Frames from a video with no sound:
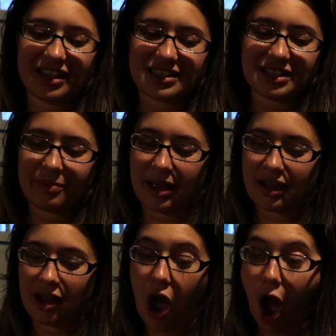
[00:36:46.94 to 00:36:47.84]
Is the
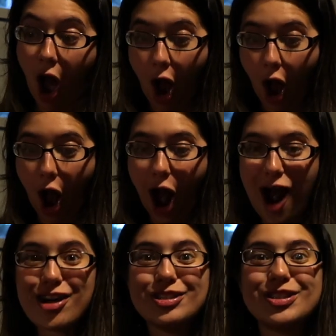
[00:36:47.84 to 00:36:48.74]
back
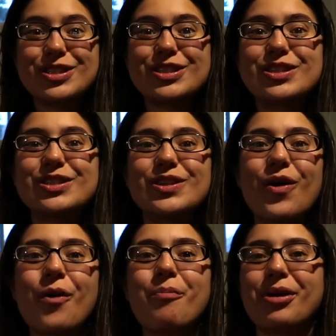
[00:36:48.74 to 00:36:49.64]

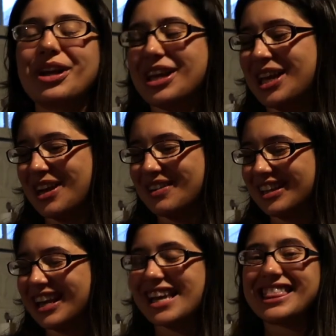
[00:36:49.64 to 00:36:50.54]
super cute?
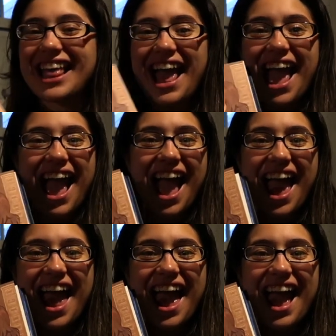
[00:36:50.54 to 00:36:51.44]
Look at
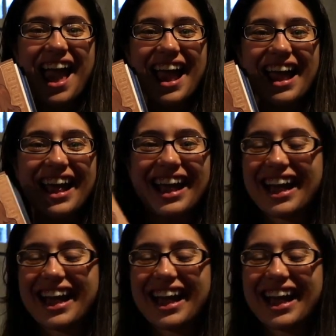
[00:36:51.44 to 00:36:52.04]
that!